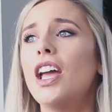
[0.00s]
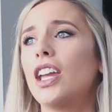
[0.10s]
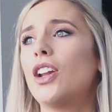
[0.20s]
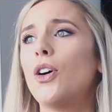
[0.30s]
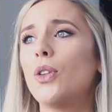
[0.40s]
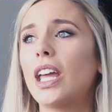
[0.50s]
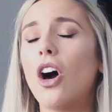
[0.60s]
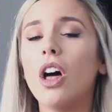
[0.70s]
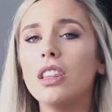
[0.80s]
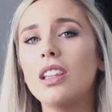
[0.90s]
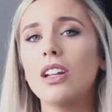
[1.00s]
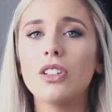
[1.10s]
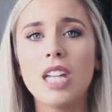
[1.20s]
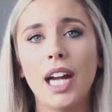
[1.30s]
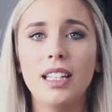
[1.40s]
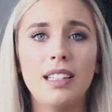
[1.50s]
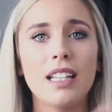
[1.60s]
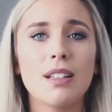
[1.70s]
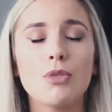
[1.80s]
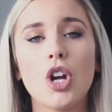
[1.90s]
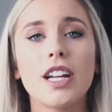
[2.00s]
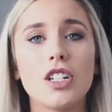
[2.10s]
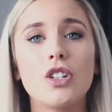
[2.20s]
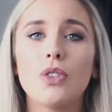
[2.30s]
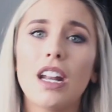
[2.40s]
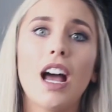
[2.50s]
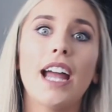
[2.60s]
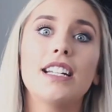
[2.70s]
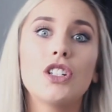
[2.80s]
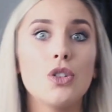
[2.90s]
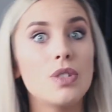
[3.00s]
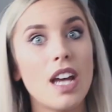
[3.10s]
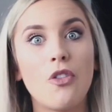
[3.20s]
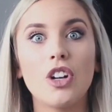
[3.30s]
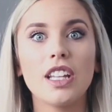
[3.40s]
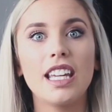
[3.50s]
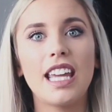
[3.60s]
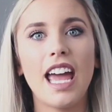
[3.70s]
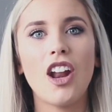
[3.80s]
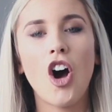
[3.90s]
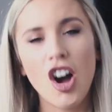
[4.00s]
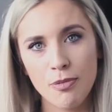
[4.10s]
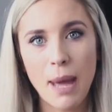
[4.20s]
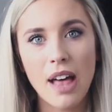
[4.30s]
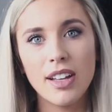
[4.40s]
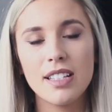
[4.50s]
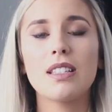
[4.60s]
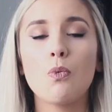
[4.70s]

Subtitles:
you know, like all the little tiny things I'm trying to do that I do definitely get off balance.